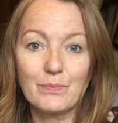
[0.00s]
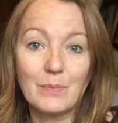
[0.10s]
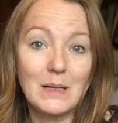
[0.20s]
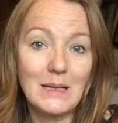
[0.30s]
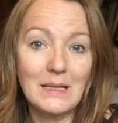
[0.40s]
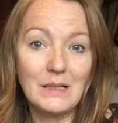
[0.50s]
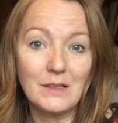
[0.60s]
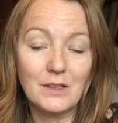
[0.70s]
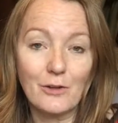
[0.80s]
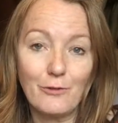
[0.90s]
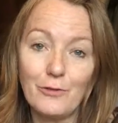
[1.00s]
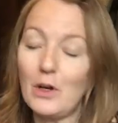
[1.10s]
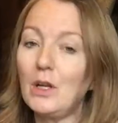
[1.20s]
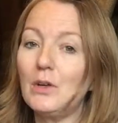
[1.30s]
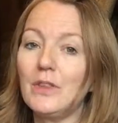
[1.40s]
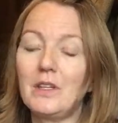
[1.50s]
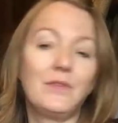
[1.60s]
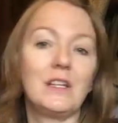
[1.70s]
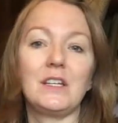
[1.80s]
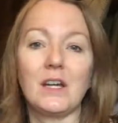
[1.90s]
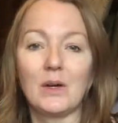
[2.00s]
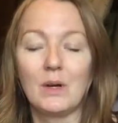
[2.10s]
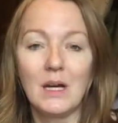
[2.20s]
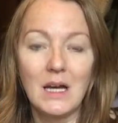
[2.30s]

please follow this video,